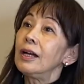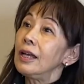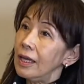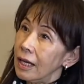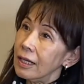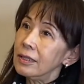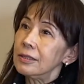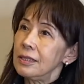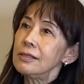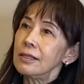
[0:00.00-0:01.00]
Yeah,
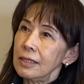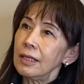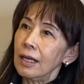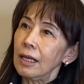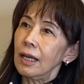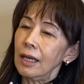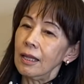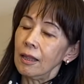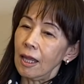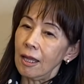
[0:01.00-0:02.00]
this is the thing.
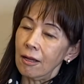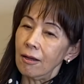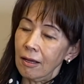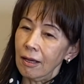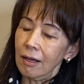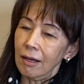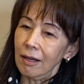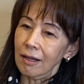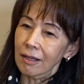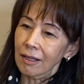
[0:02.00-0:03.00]
And then
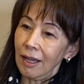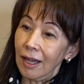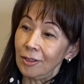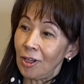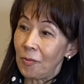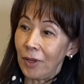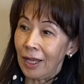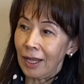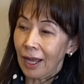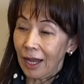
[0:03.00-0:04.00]
I don't have
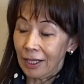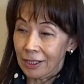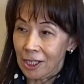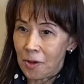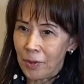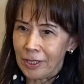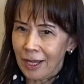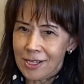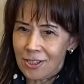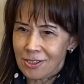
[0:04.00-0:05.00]
any idea, but
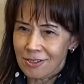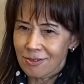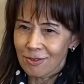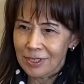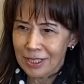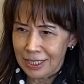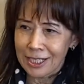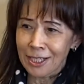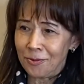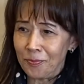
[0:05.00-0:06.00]
I just
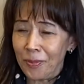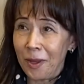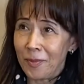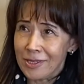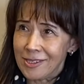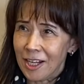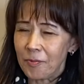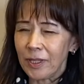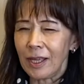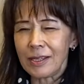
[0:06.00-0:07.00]
did by myself,
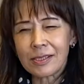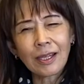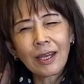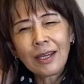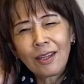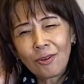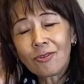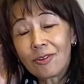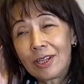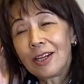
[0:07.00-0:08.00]
but I just,
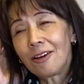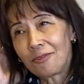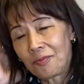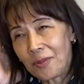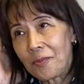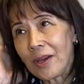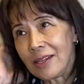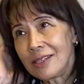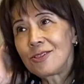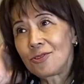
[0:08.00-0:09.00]
not enough. Maybe I
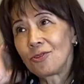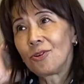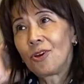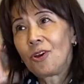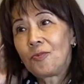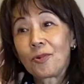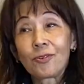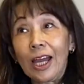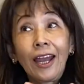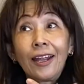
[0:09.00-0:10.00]
need to,
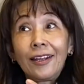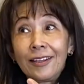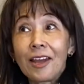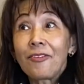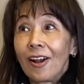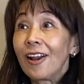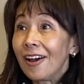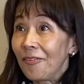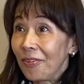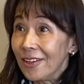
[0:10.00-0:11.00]
because I never
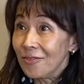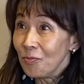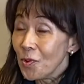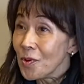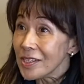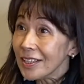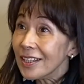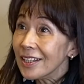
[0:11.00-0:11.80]
learned the music.